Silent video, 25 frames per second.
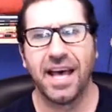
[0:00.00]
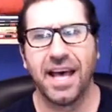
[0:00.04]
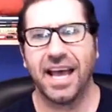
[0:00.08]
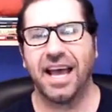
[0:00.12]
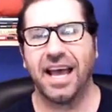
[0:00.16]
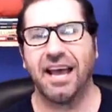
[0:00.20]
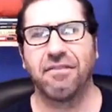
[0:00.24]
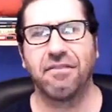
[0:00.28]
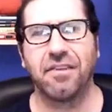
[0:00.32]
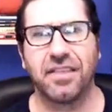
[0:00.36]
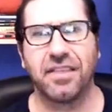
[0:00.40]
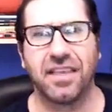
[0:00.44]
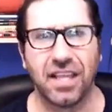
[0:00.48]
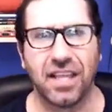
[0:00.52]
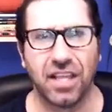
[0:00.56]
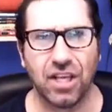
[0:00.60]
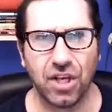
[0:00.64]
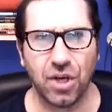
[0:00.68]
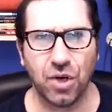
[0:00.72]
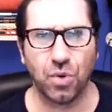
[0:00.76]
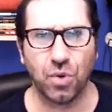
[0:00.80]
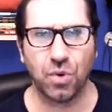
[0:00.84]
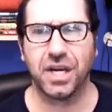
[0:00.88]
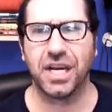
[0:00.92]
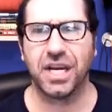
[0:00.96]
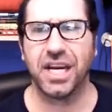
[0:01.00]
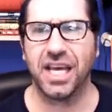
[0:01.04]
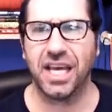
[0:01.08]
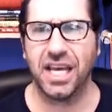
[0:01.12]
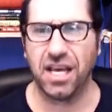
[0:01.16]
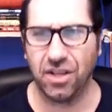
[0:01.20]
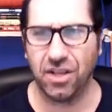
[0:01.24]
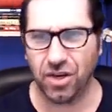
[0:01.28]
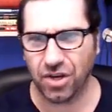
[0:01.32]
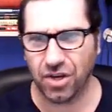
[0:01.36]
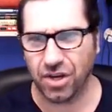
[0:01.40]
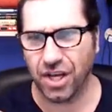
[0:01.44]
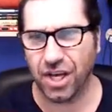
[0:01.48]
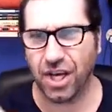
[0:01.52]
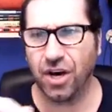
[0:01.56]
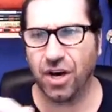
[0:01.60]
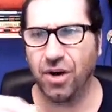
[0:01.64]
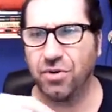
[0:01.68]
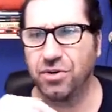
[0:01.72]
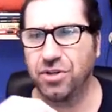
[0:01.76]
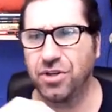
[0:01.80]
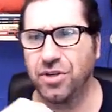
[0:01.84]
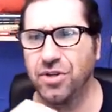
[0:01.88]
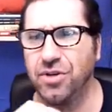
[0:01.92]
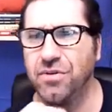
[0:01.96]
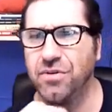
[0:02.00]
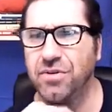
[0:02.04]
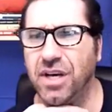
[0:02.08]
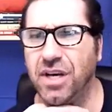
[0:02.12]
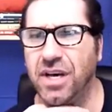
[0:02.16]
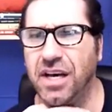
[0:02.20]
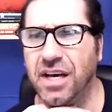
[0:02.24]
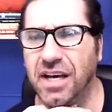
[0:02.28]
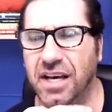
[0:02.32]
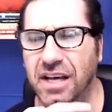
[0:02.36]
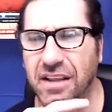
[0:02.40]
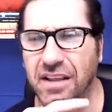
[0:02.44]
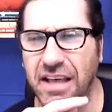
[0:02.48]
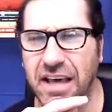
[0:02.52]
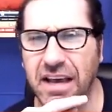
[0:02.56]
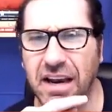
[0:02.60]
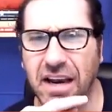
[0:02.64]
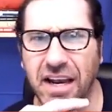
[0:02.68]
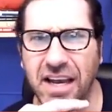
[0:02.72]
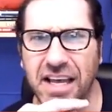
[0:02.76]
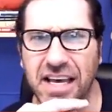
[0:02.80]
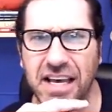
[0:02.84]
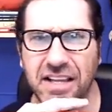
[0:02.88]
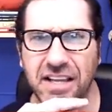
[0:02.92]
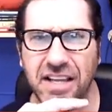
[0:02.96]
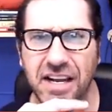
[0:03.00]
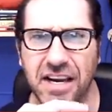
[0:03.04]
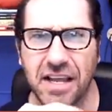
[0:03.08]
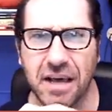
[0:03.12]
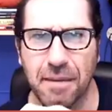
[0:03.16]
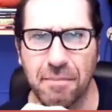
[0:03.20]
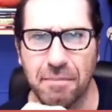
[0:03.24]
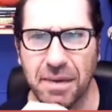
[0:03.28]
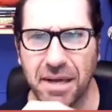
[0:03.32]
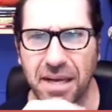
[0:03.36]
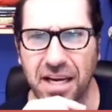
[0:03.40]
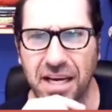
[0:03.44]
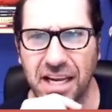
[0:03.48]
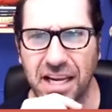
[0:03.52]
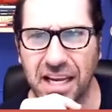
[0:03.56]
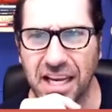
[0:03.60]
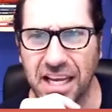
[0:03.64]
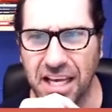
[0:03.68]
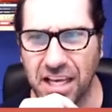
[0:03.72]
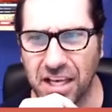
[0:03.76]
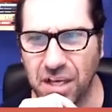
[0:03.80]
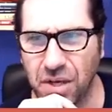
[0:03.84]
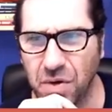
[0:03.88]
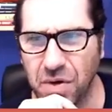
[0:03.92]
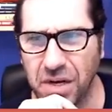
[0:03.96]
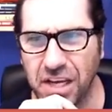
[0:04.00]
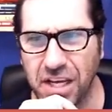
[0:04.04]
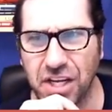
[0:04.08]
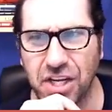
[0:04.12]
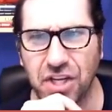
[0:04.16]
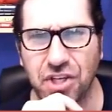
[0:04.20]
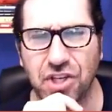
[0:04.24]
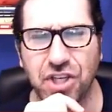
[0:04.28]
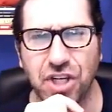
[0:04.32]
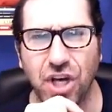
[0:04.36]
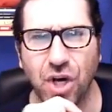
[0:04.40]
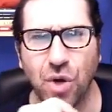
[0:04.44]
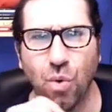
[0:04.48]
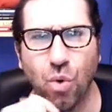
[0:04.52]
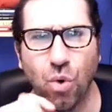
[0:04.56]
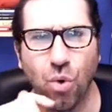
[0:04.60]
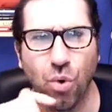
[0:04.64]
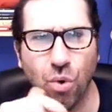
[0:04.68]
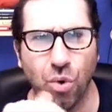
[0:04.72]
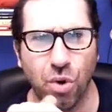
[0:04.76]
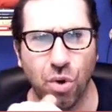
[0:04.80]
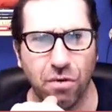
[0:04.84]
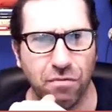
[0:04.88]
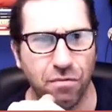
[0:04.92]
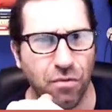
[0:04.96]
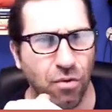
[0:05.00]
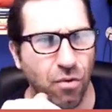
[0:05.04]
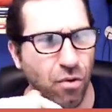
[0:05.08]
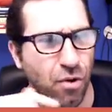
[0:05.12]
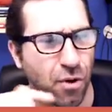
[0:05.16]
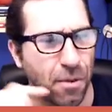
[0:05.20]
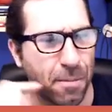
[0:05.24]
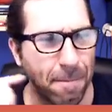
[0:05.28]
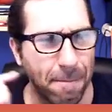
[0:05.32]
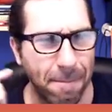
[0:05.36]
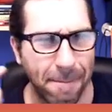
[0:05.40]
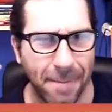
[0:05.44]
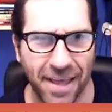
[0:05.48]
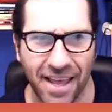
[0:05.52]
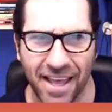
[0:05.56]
everything that you would need, you can go to that link there, that bit.ly link. You need a show order form.